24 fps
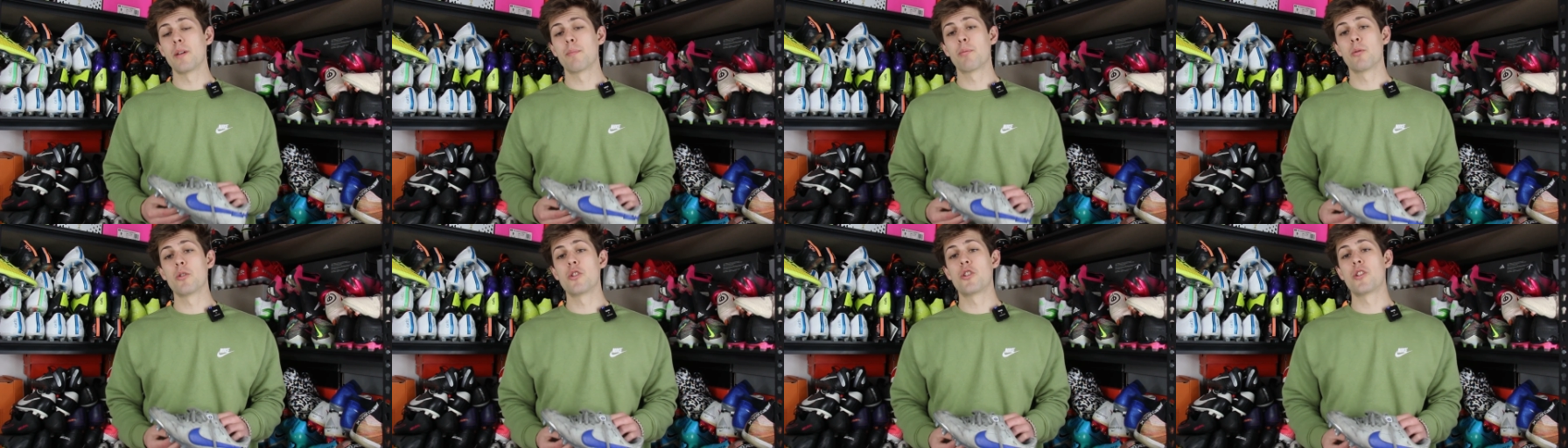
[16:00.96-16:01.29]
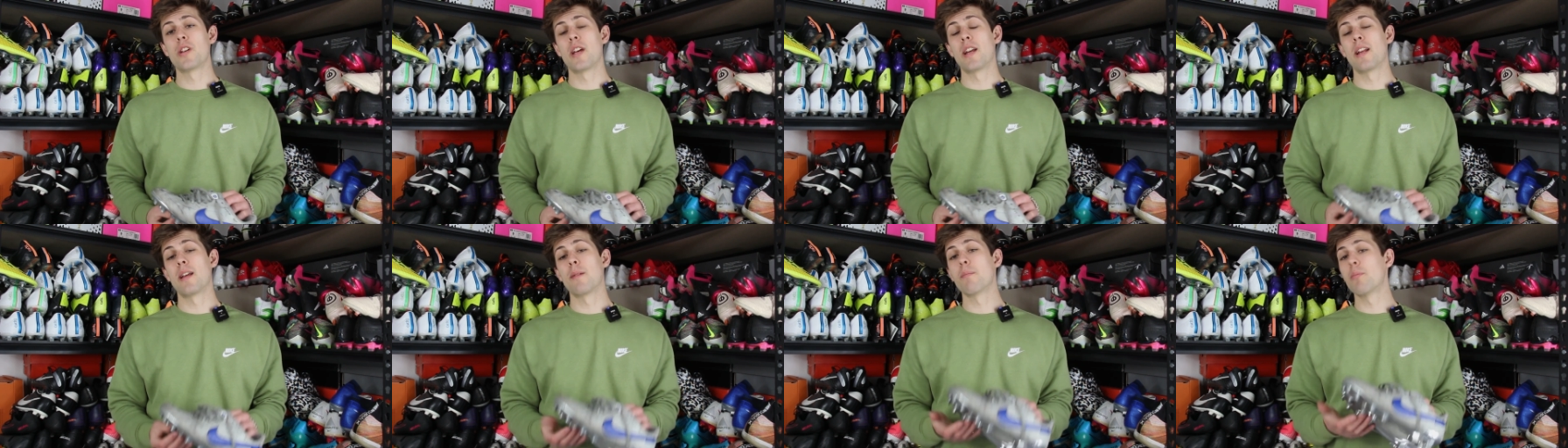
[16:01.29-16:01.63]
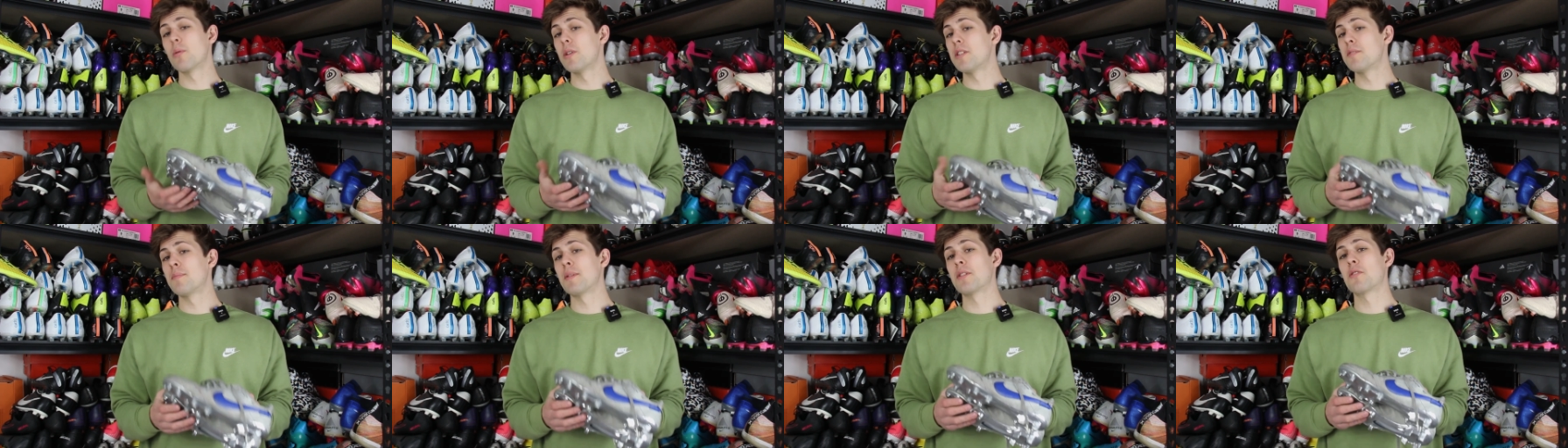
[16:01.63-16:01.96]
appreciate
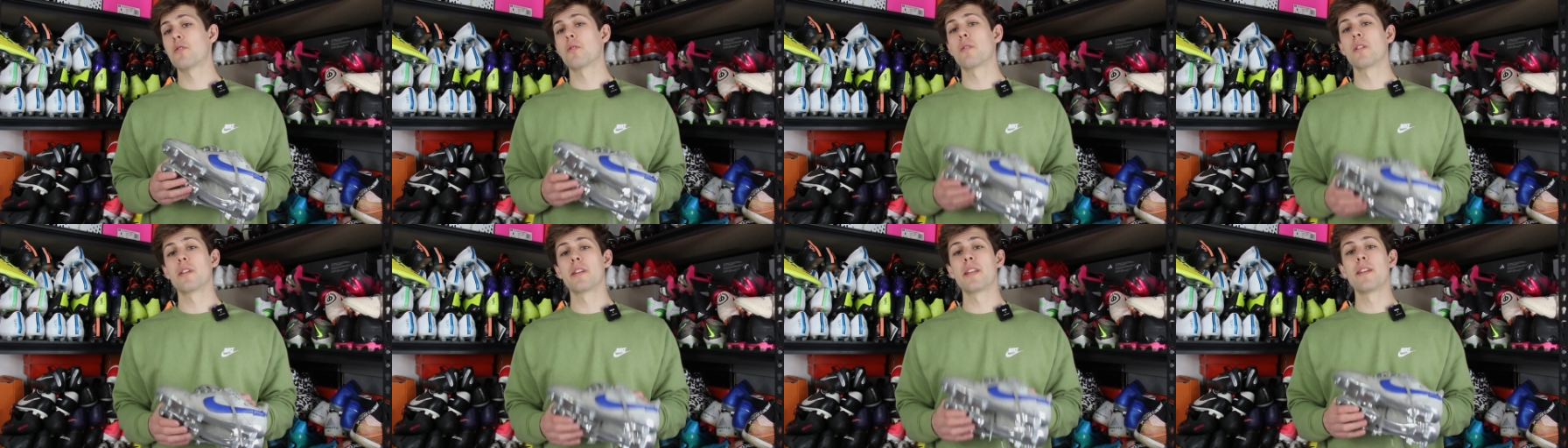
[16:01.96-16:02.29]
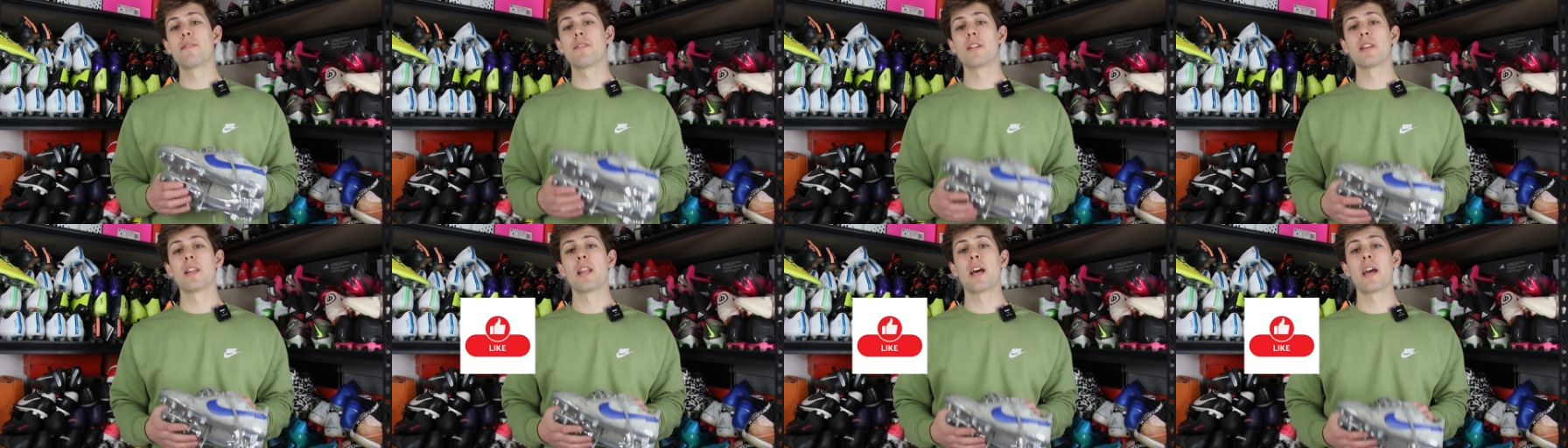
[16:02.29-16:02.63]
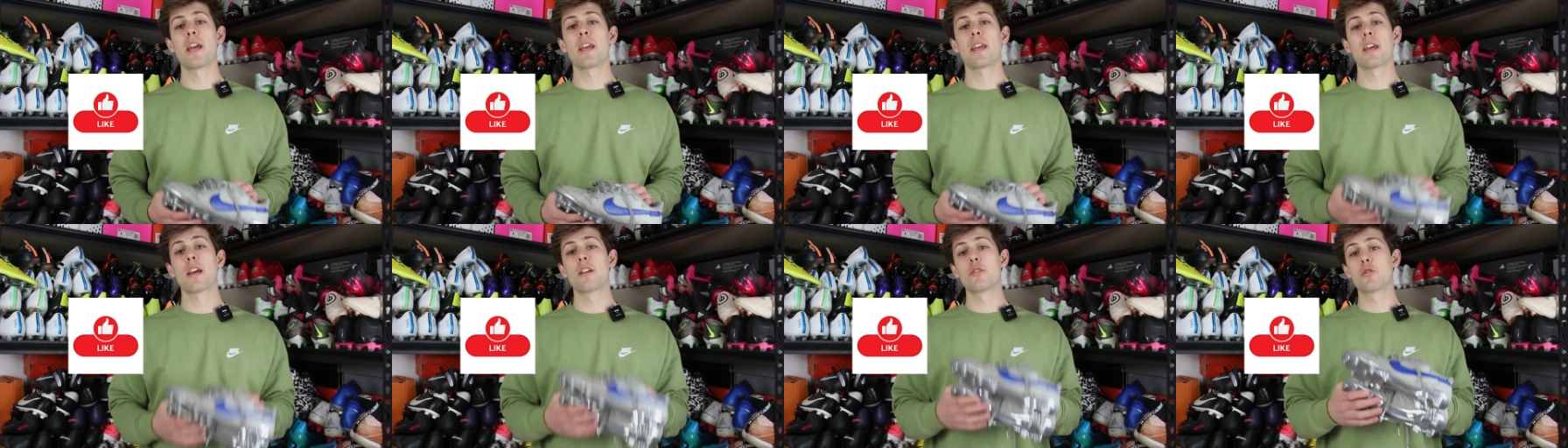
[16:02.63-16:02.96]
it. Please make sure to leave a
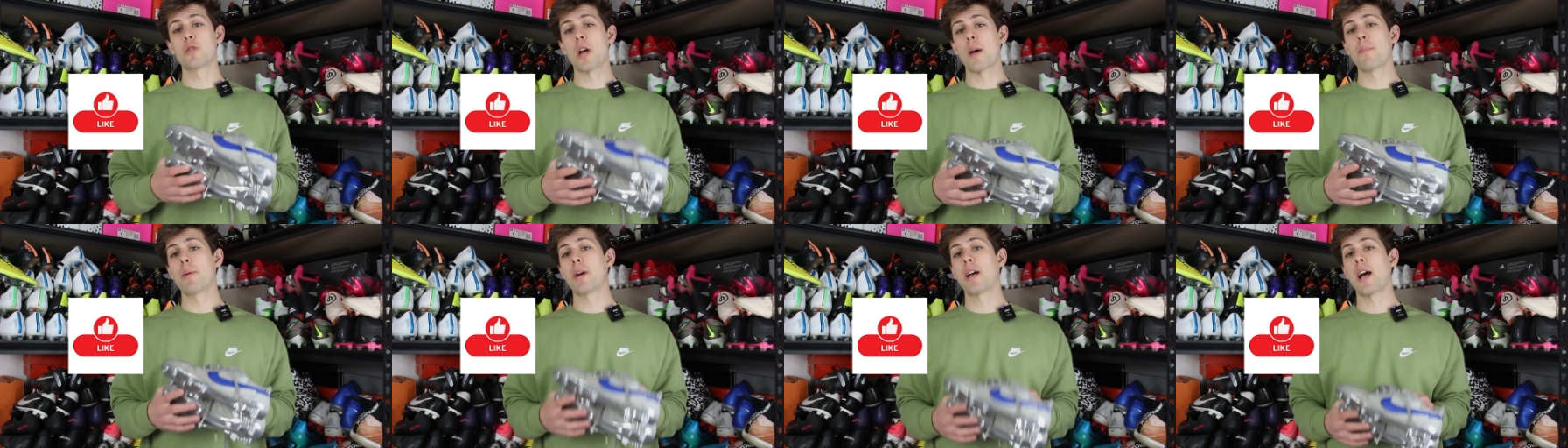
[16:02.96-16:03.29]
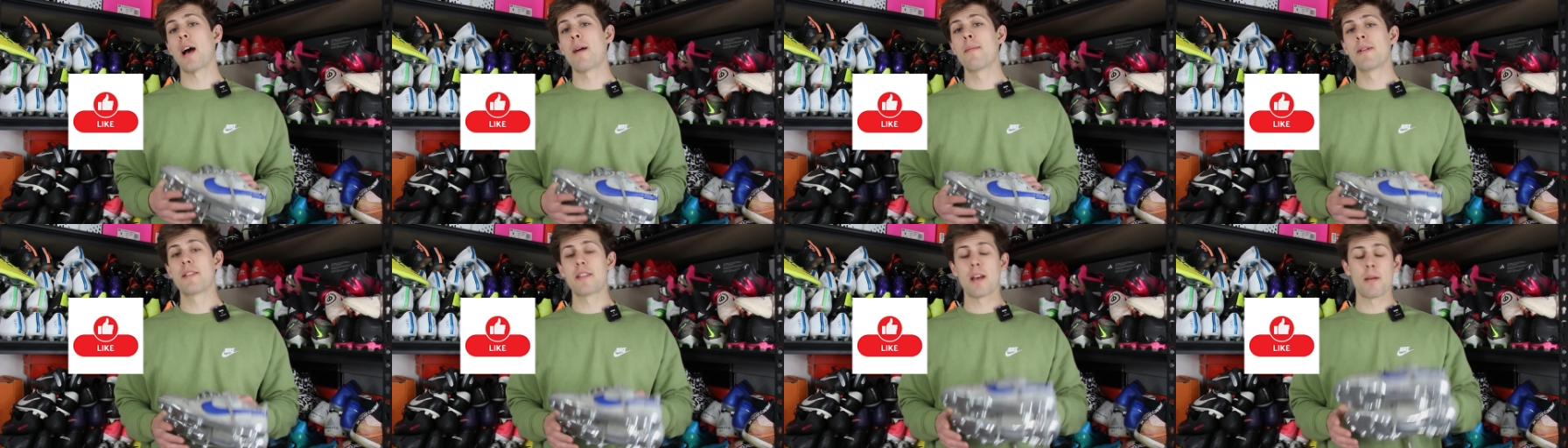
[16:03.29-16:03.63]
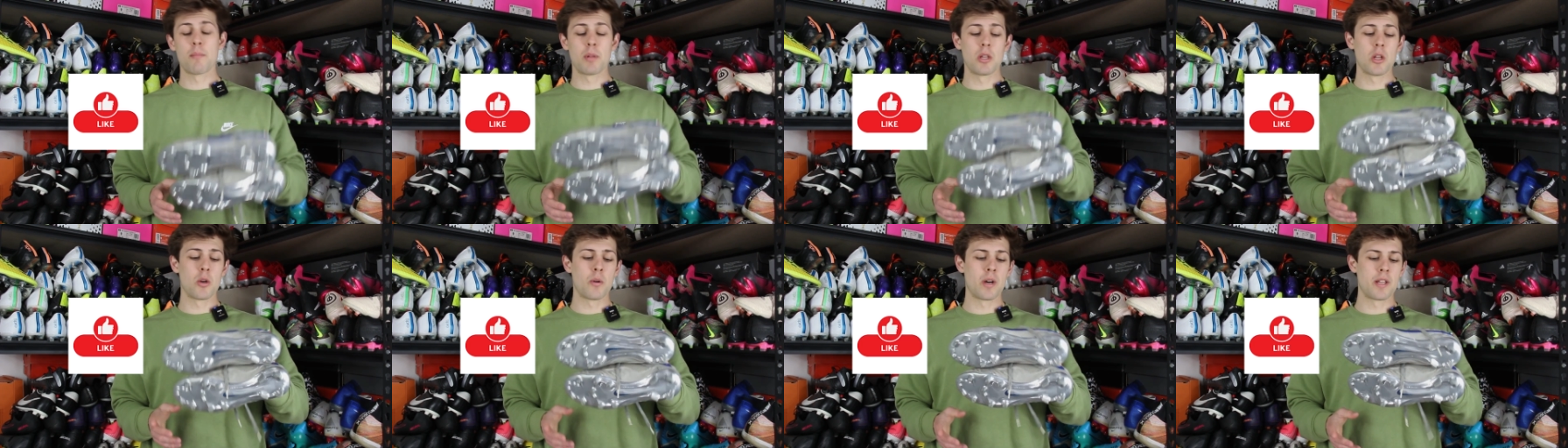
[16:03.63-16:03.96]
like, drop a comment
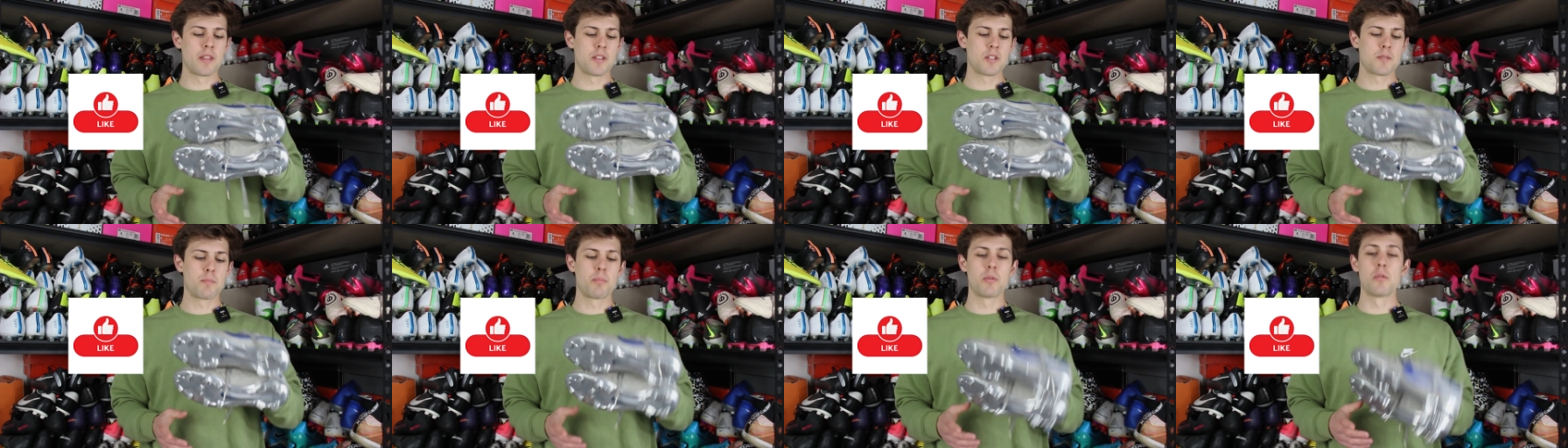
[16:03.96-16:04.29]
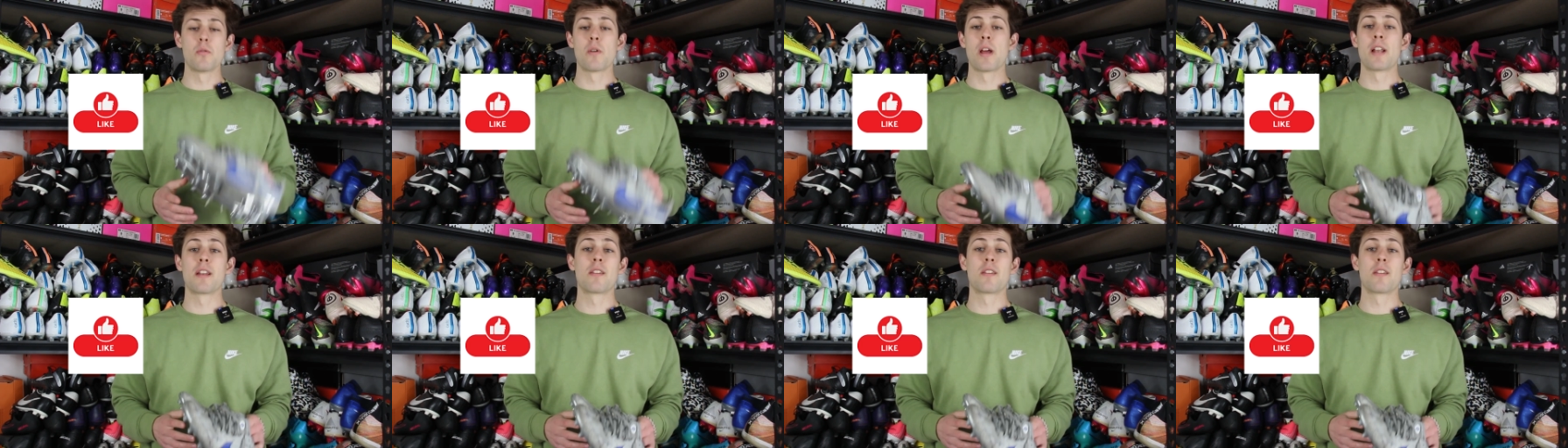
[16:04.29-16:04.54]
down below on this boot,